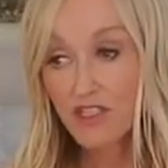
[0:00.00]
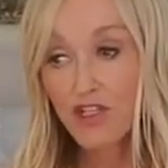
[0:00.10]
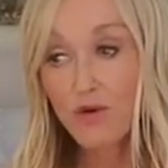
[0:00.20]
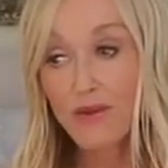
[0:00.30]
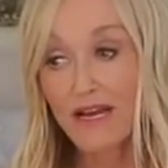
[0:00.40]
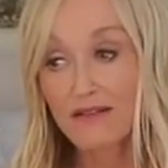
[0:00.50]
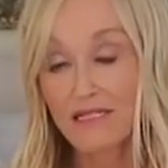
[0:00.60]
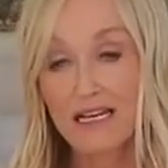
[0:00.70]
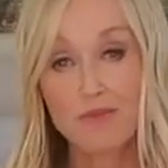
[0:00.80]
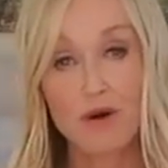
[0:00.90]
you know, without
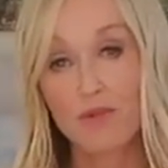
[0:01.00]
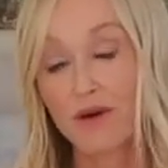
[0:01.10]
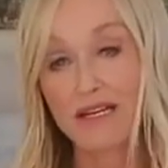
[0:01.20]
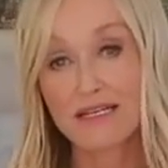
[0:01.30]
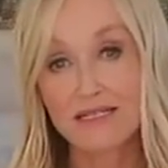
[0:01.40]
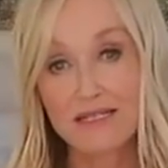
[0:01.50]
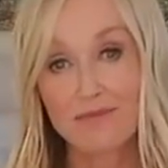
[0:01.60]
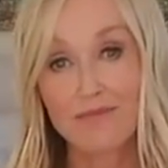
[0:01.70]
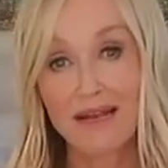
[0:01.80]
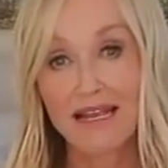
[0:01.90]
sleep, our body
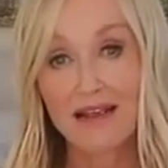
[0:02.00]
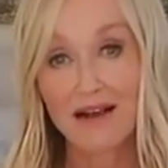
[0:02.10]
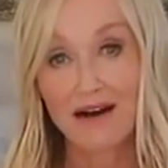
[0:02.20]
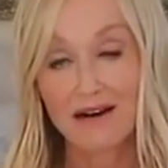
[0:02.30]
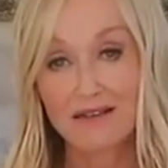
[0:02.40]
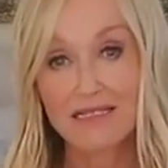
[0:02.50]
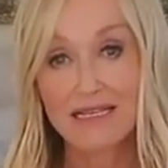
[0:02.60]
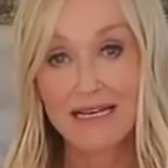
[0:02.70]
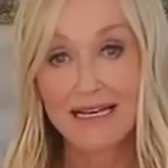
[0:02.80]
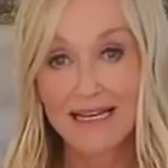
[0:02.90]
simply
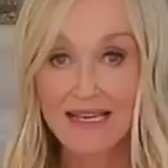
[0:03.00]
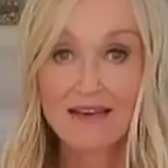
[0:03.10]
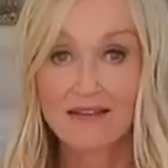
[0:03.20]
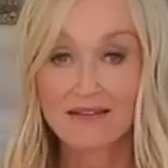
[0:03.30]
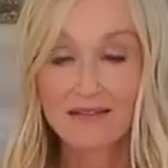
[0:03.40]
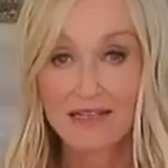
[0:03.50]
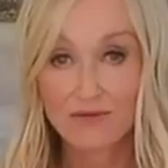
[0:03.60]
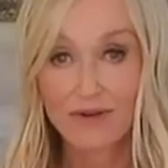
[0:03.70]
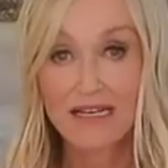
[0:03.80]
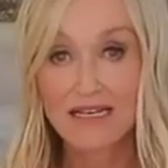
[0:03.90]
can't heal.
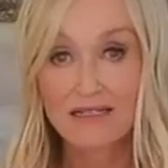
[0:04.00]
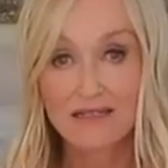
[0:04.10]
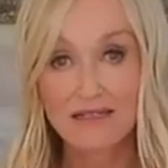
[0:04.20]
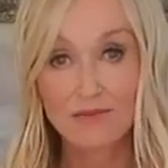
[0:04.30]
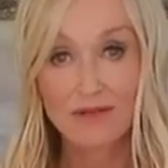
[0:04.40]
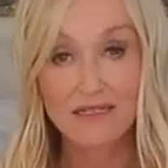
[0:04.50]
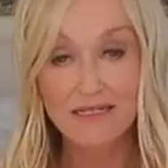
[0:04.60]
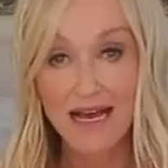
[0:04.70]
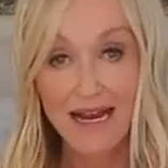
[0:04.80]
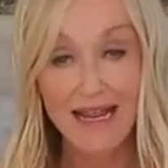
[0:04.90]
It really is as simple
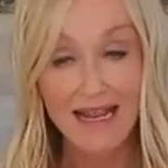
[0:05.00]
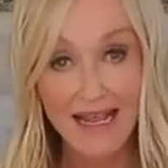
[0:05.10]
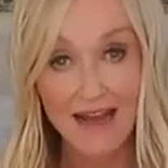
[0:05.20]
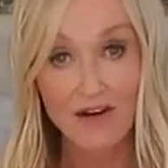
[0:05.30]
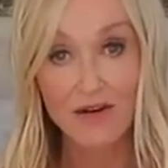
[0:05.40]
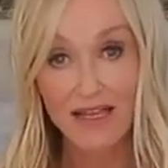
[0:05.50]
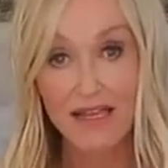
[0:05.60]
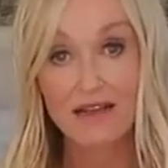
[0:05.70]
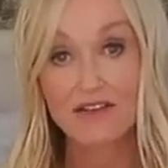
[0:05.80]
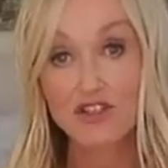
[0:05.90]
as that. It cannot
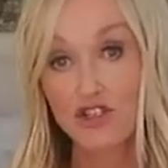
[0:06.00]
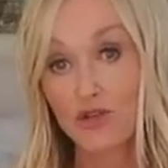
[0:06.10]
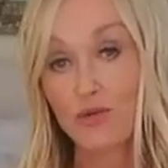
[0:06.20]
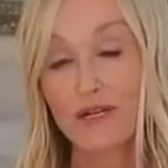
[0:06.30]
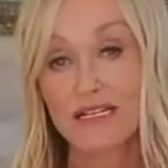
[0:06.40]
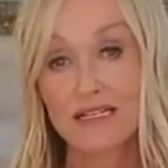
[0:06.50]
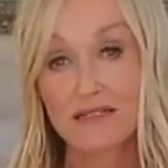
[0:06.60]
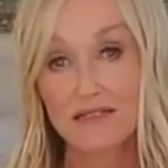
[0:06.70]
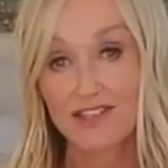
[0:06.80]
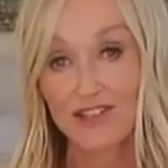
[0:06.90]
heal and do what it
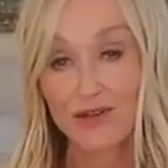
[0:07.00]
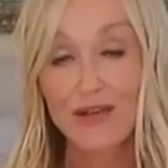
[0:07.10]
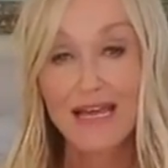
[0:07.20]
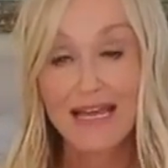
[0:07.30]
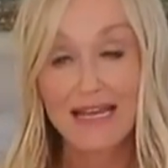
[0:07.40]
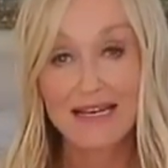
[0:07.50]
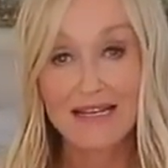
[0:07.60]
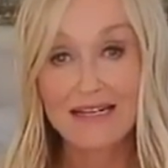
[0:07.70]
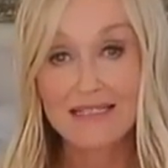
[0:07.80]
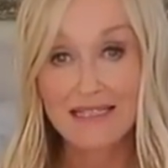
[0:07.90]
needs to do. It
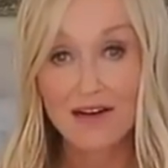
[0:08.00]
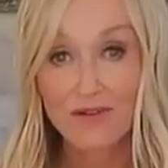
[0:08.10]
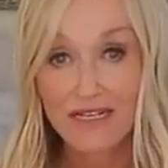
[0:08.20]
needs that